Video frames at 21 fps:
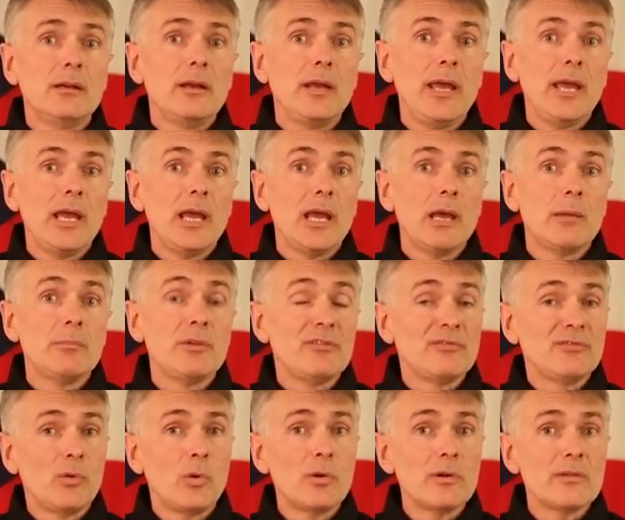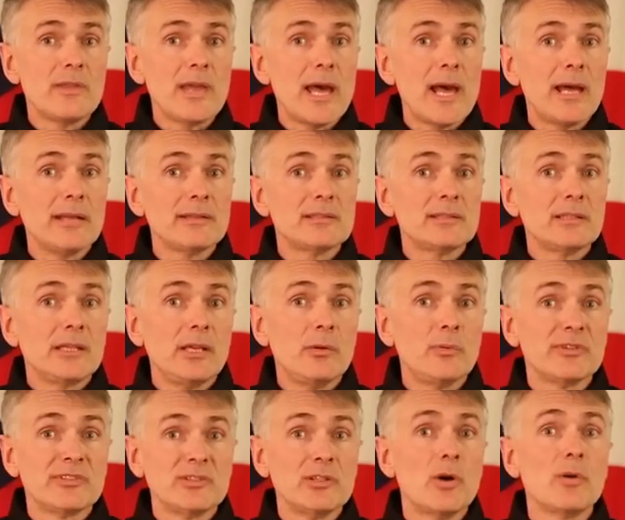And before that, it
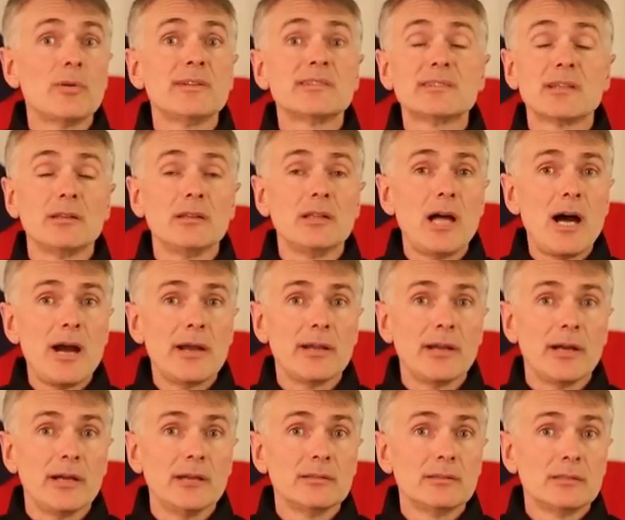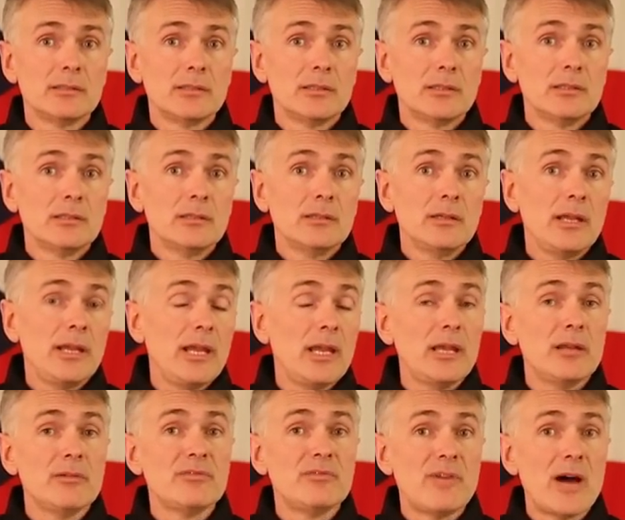was known as the Lada
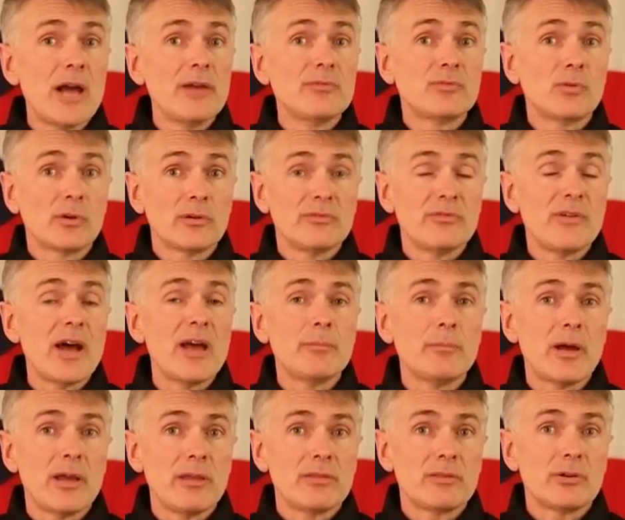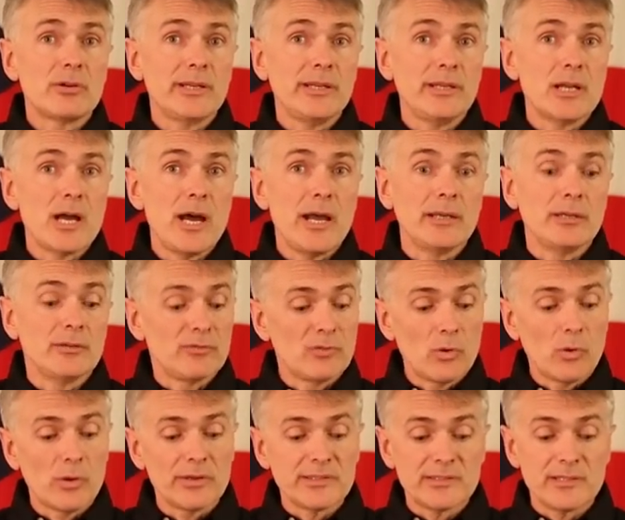in 545 by 39. Of
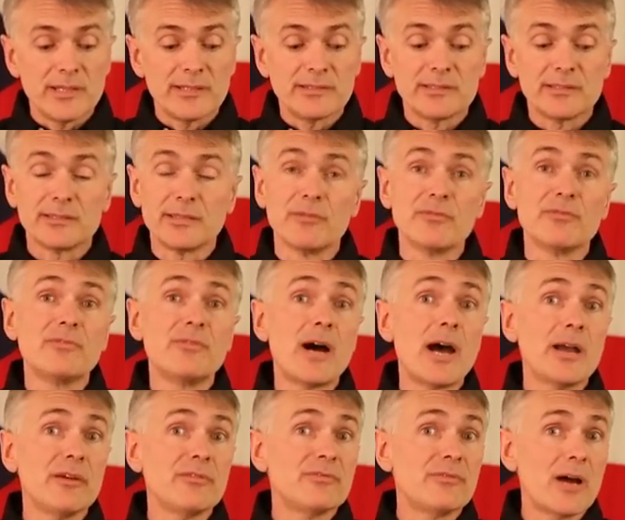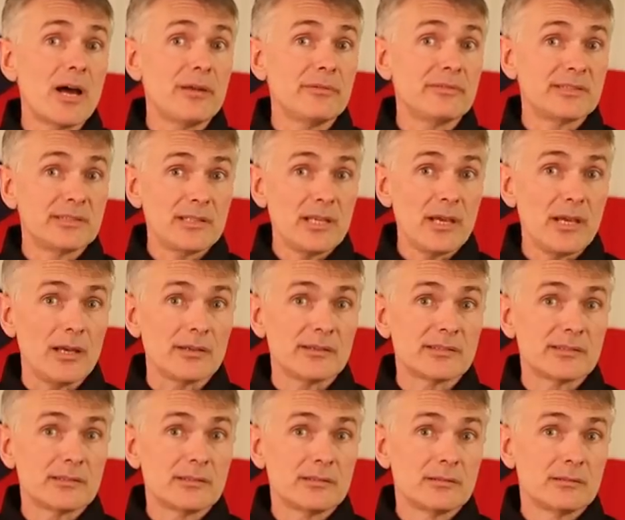course, this is in
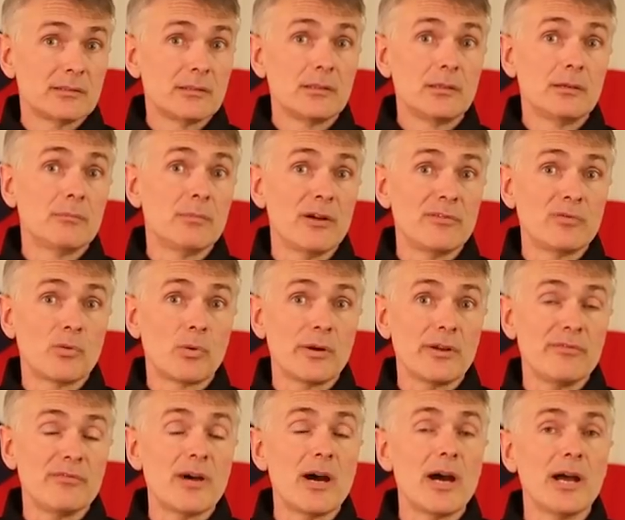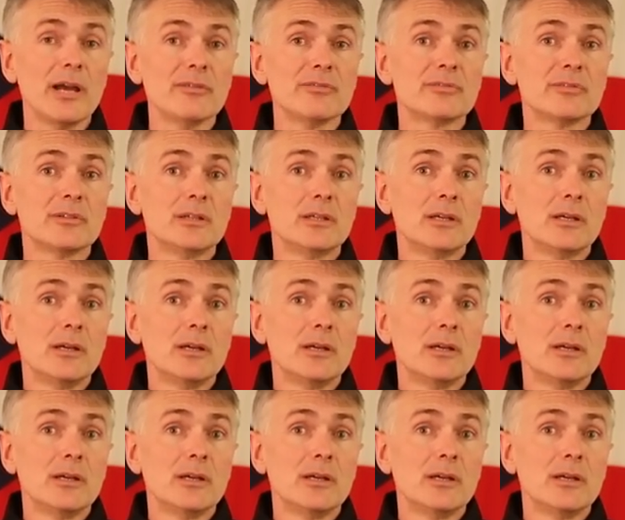556 by 45.